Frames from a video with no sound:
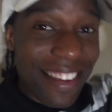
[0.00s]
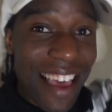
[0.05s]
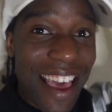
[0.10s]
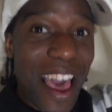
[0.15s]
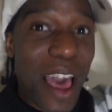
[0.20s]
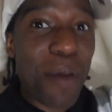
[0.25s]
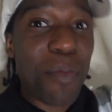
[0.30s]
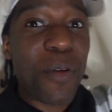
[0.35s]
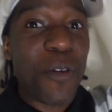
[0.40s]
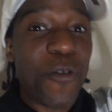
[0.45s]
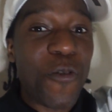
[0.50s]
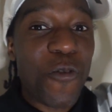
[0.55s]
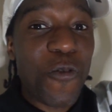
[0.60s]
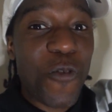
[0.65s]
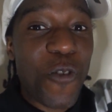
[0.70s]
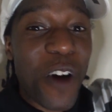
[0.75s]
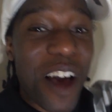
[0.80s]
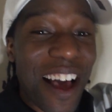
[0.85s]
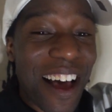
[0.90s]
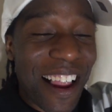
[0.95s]
happy
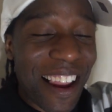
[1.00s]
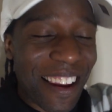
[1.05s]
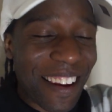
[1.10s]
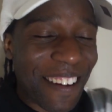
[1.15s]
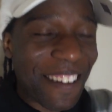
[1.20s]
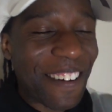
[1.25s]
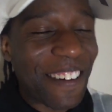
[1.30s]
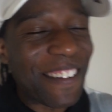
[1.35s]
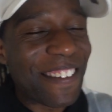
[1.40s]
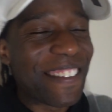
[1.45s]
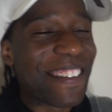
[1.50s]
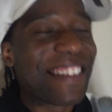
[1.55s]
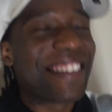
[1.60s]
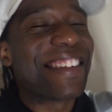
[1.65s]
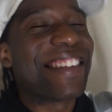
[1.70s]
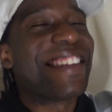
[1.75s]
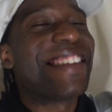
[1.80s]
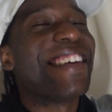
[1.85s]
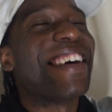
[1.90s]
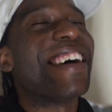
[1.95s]
for a long
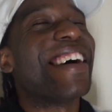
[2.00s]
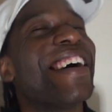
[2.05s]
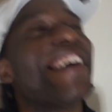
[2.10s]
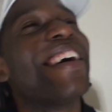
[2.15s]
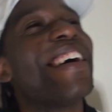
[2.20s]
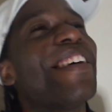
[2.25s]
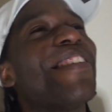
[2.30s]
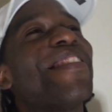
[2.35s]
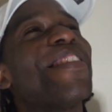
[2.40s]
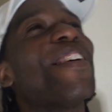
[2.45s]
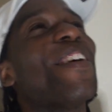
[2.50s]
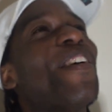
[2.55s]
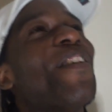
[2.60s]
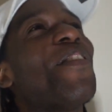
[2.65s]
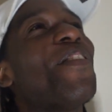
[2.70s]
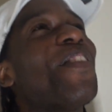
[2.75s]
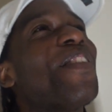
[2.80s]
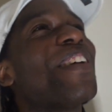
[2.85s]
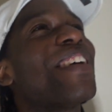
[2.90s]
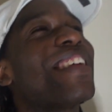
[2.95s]
time, yo.